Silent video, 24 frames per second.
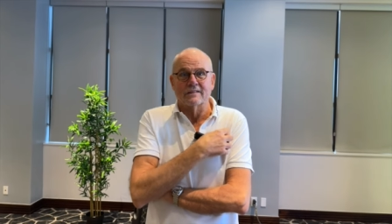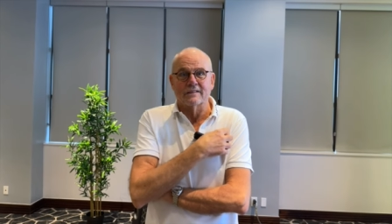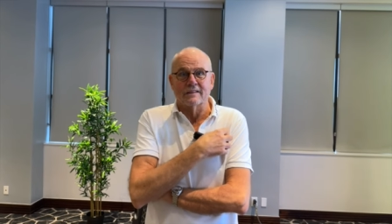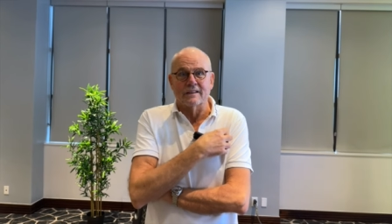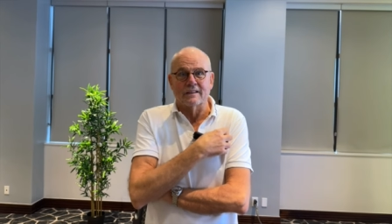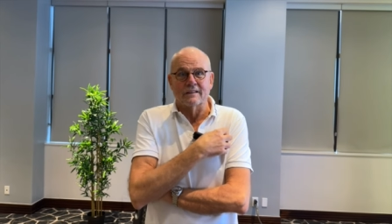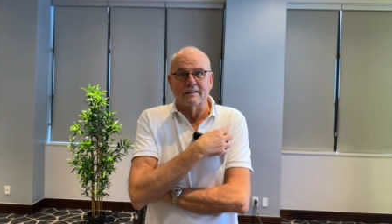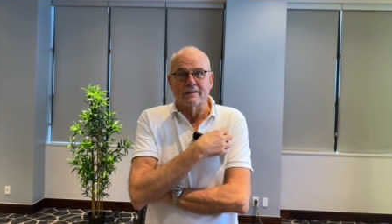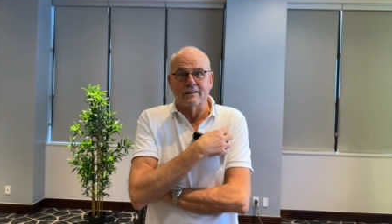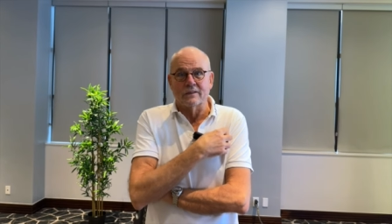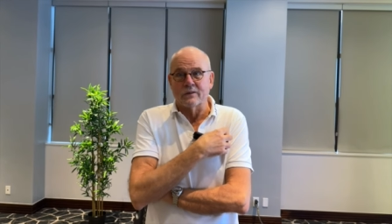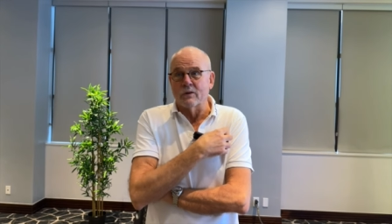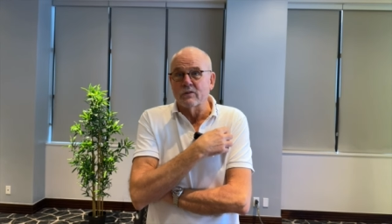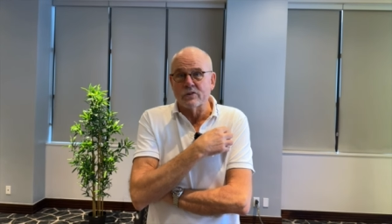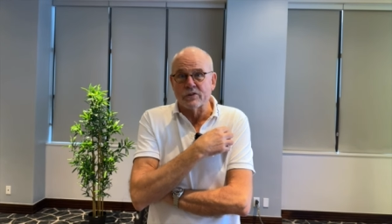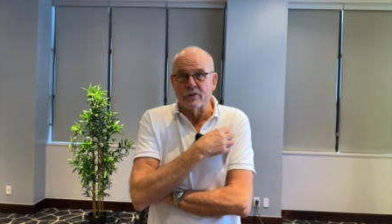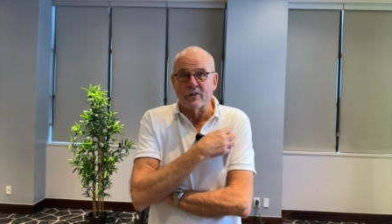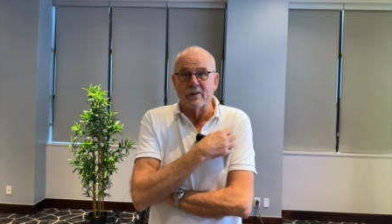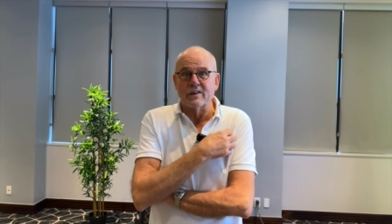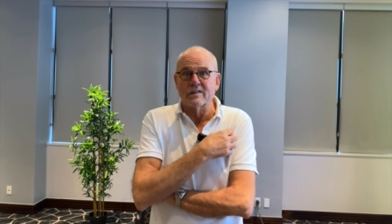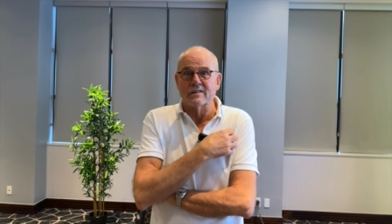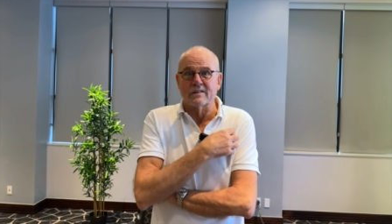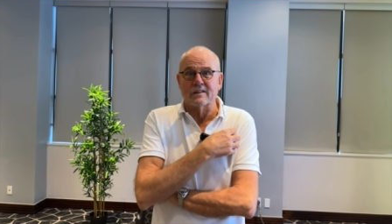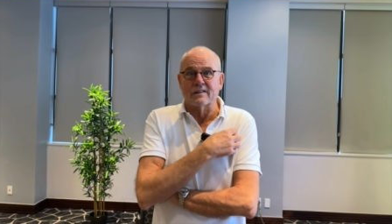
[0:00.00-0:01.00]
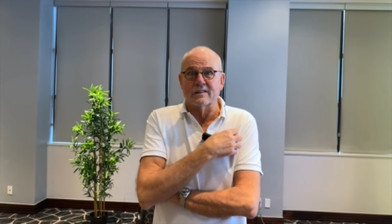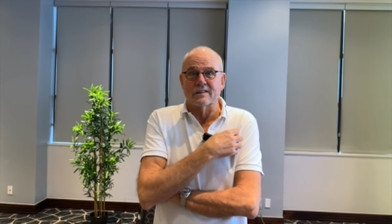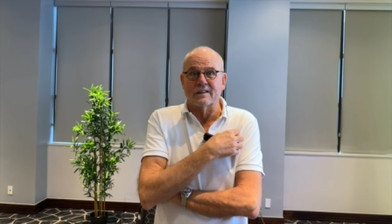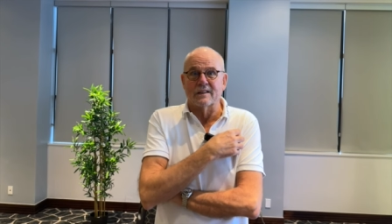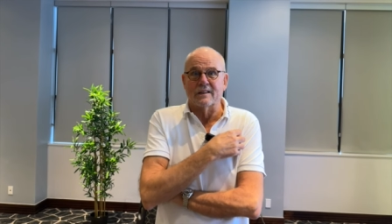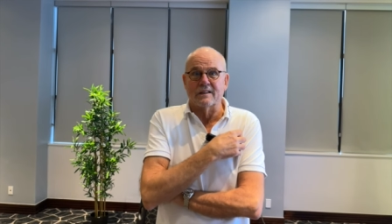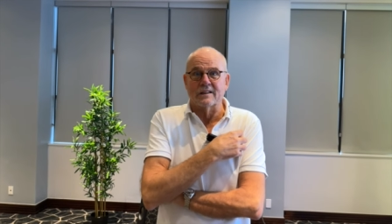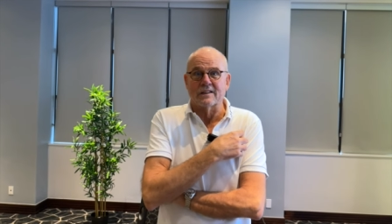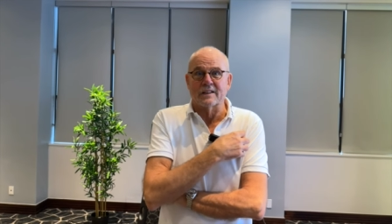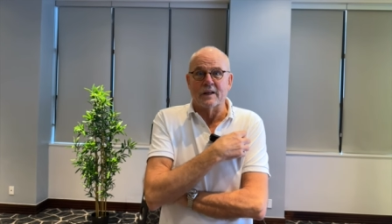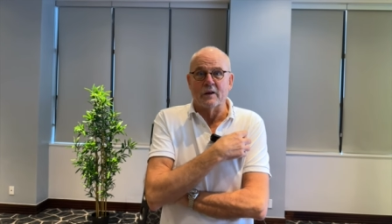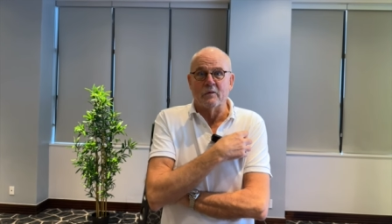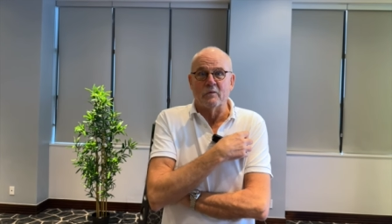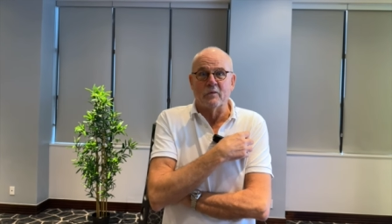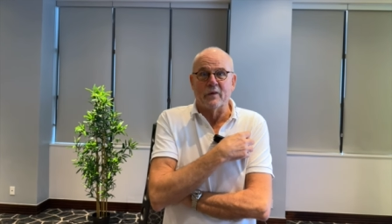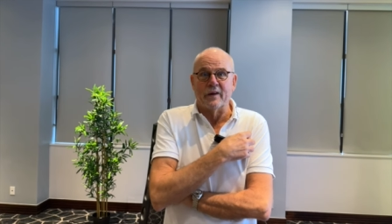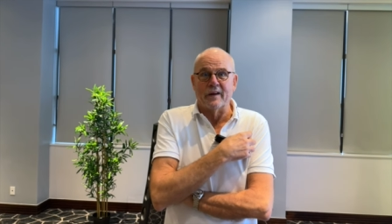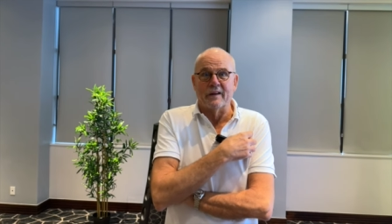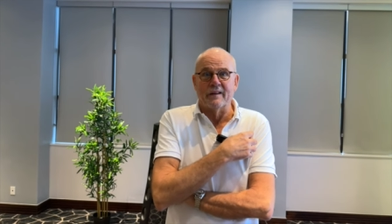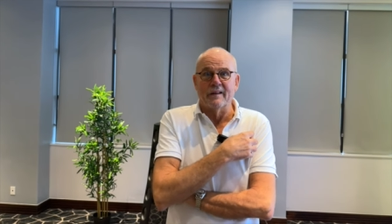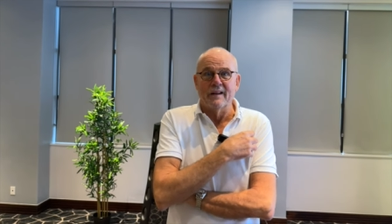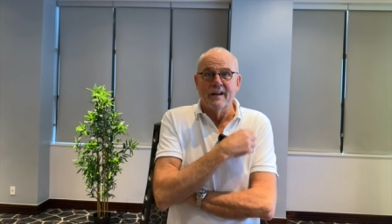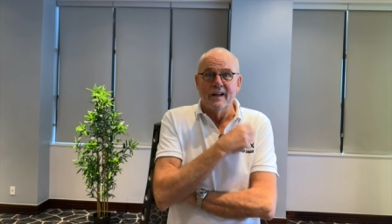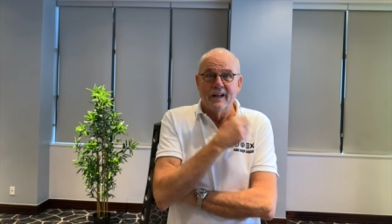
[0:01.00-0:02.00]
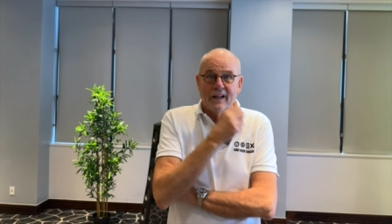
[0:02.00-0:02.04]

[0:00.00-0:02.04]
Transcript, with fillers: They don't trust us in the same way.